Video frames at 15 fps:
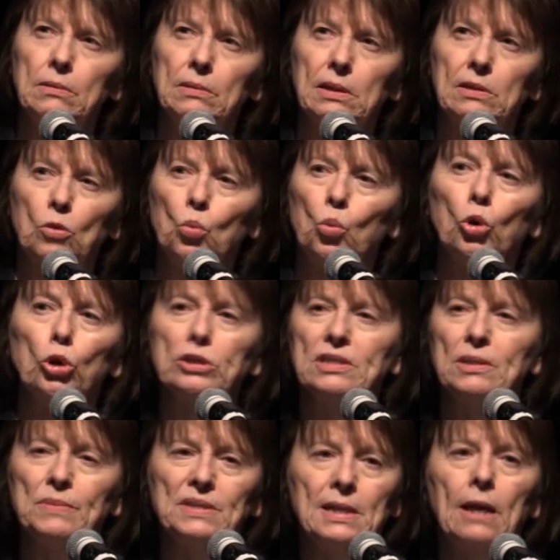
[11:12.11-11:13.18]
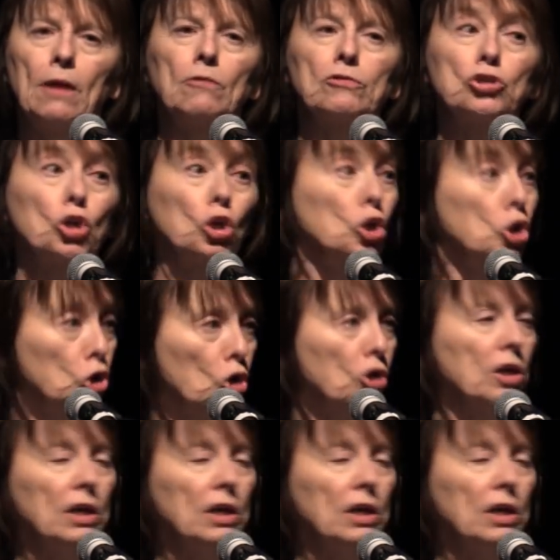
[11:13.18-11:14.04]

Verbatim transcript: that the words themselves should look